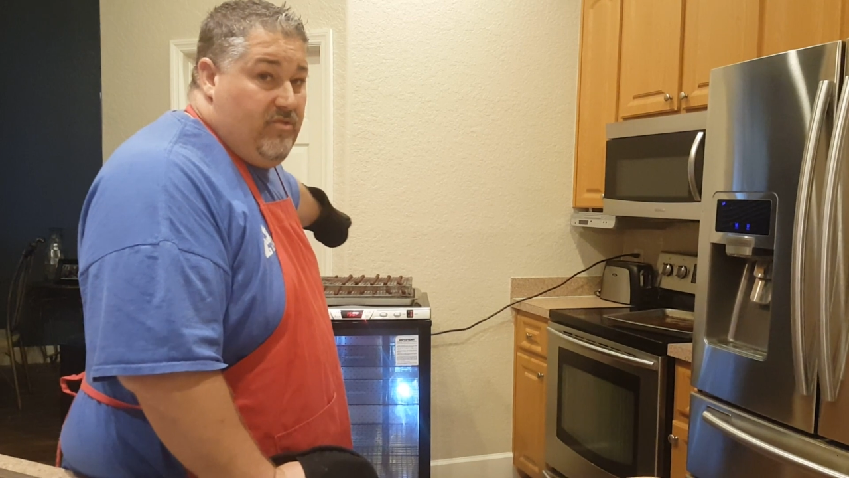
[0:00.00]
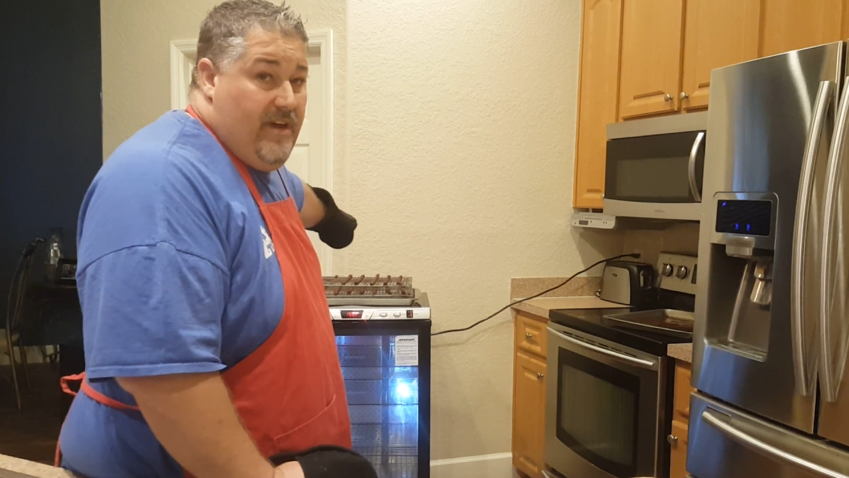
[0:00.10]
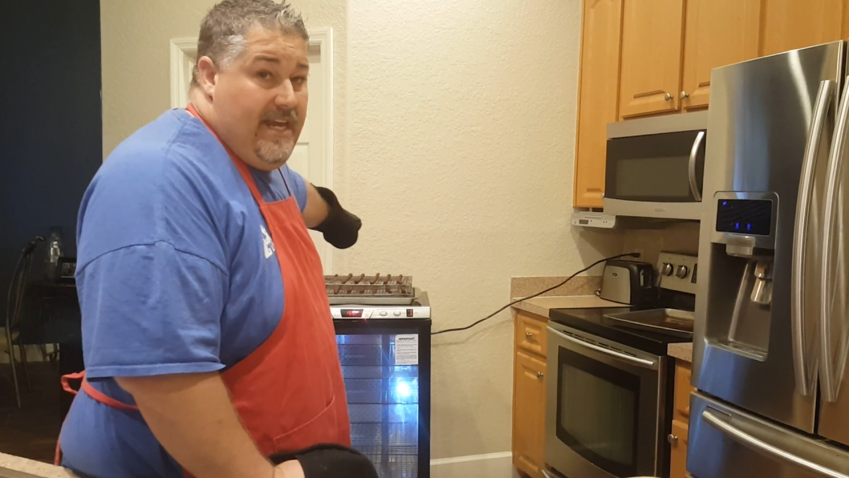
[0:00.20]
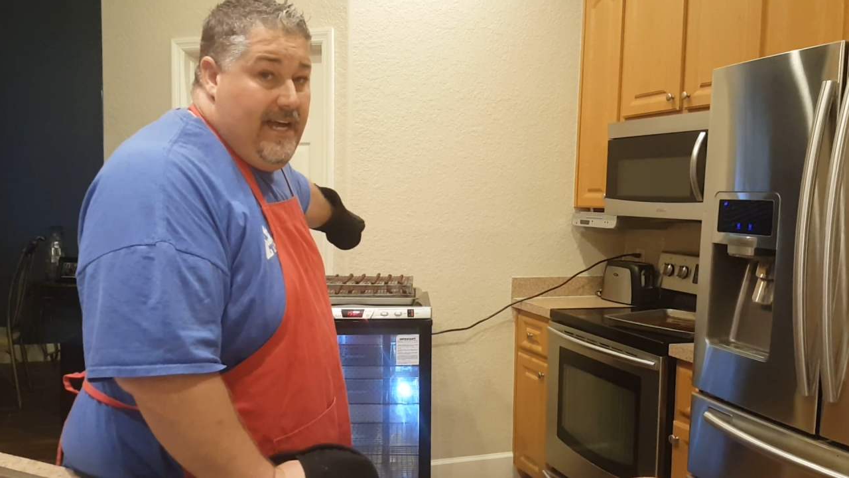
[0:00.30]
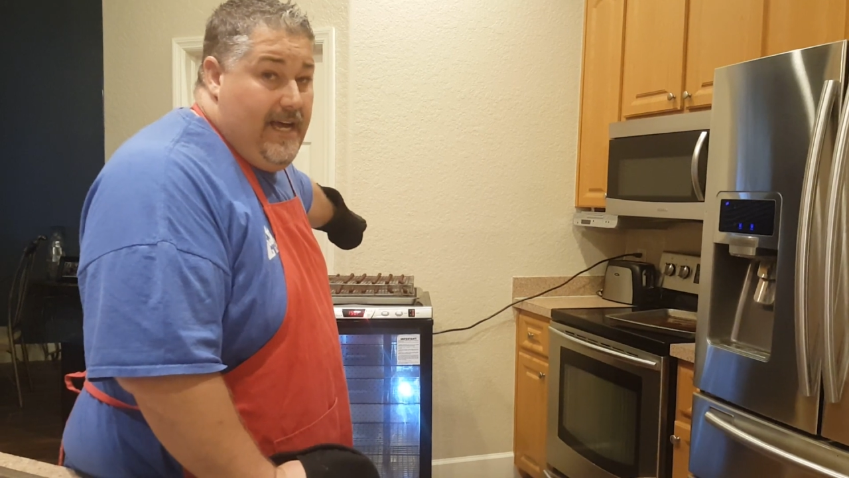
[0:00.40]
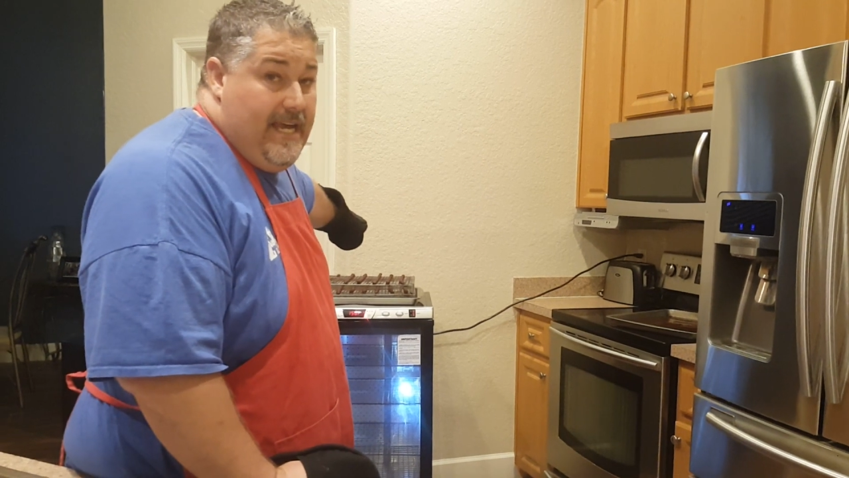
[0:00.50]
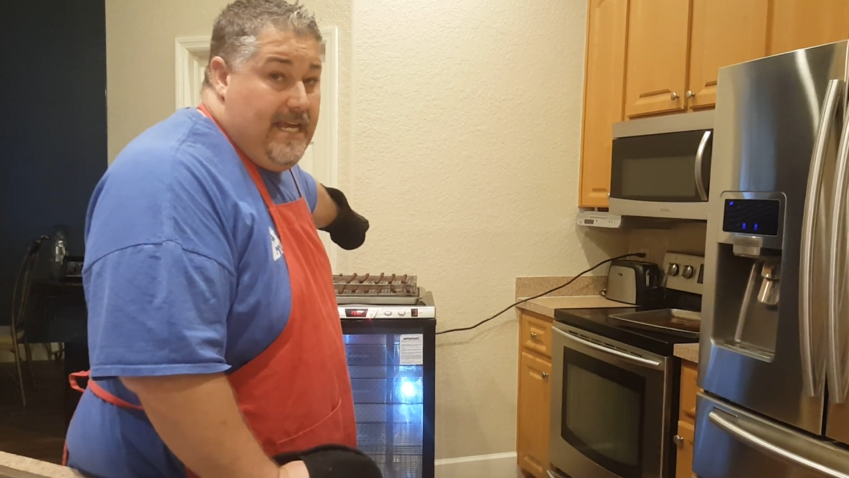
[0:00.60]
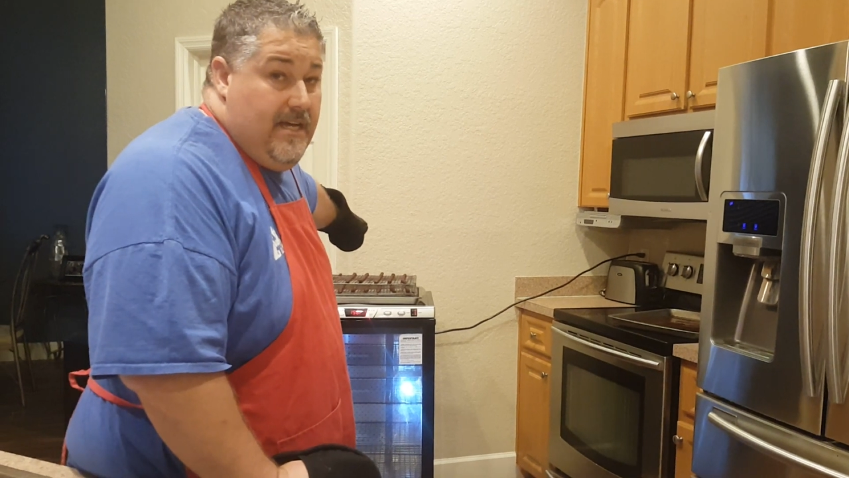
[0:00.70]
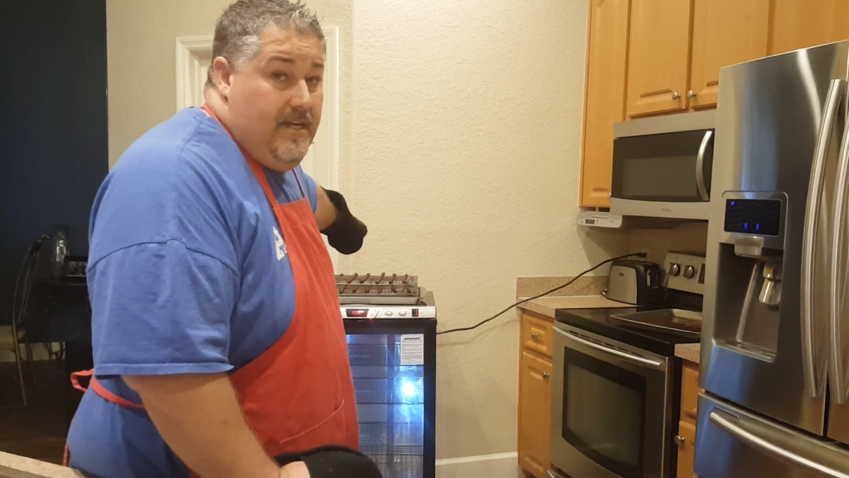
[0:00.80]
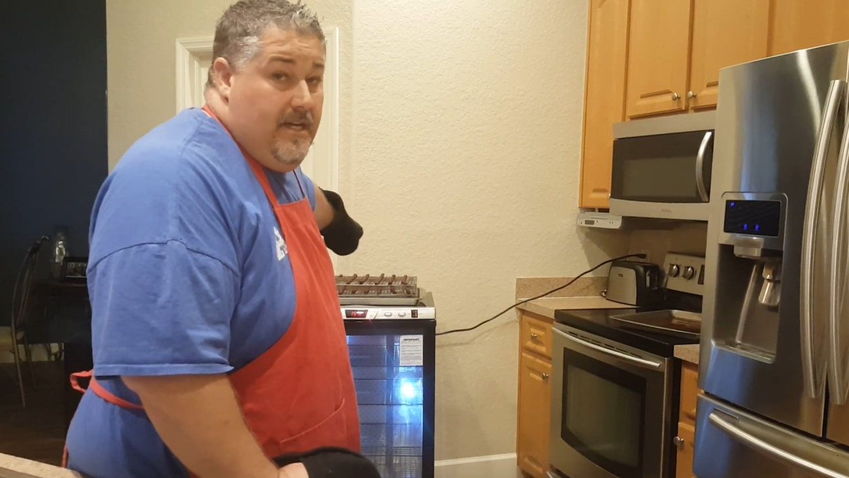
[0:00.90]
tray high
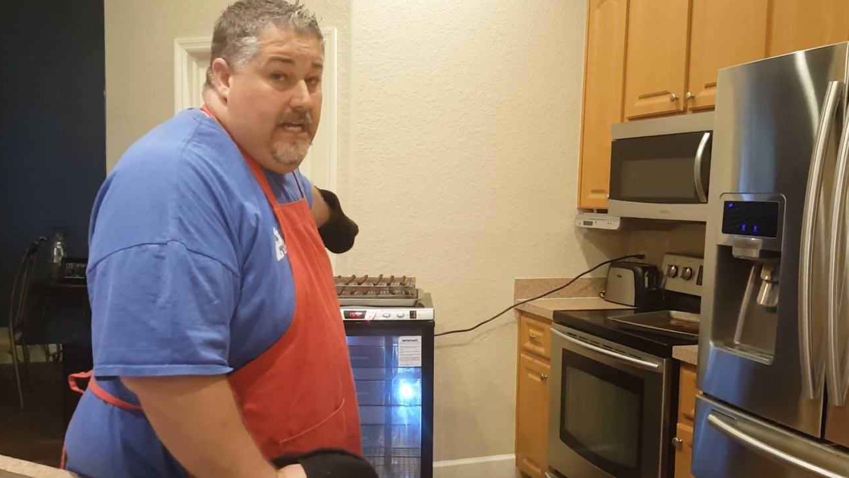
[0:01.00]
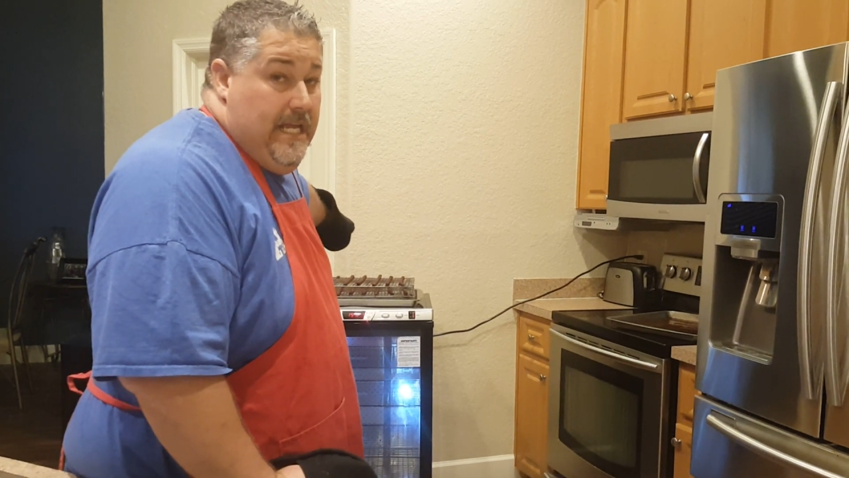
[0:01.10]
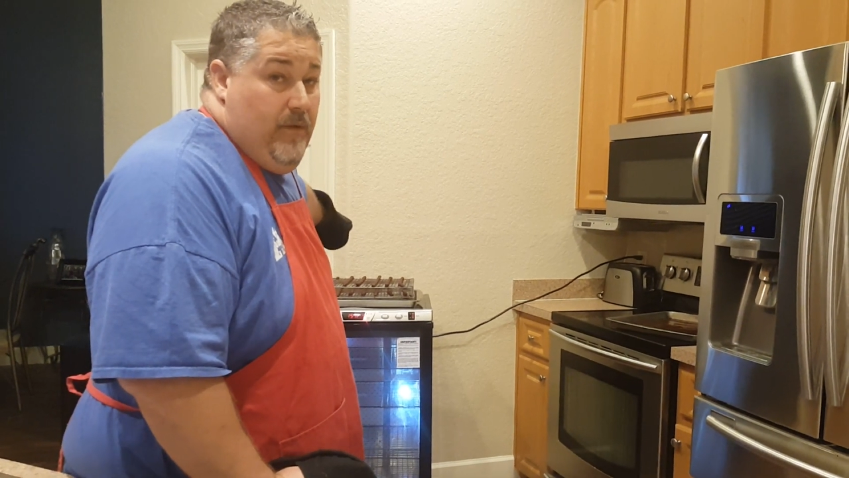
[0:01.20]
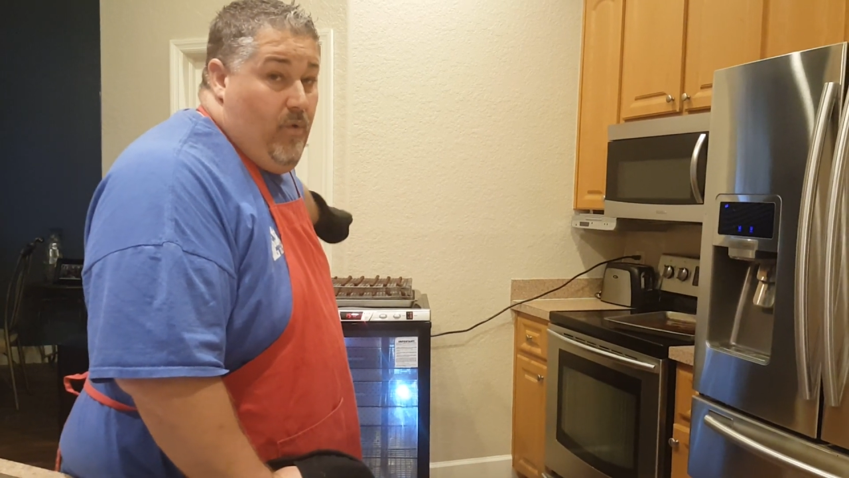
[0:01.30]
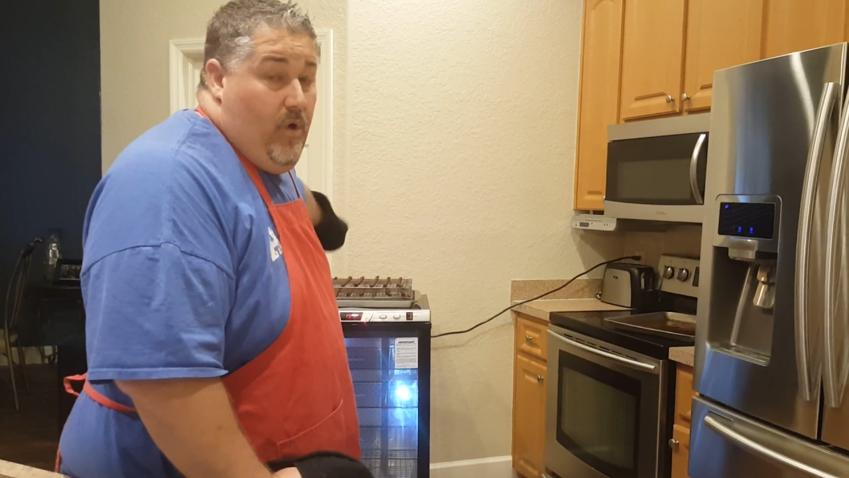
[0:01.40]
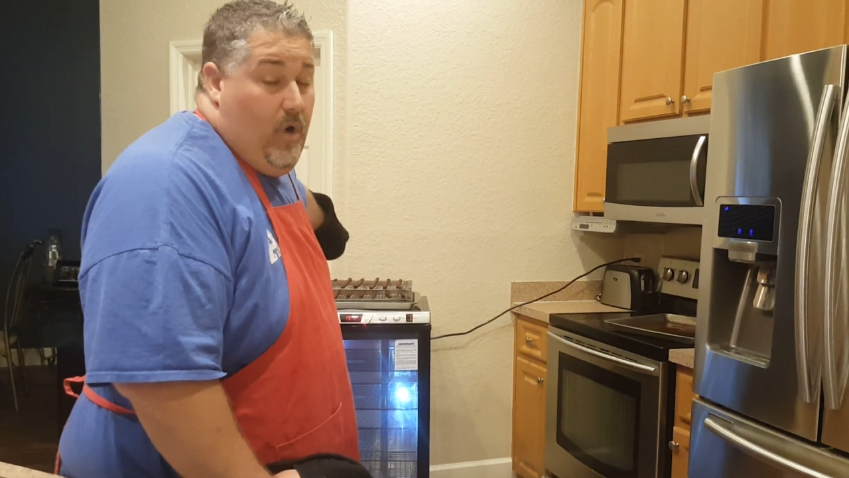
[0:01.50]
will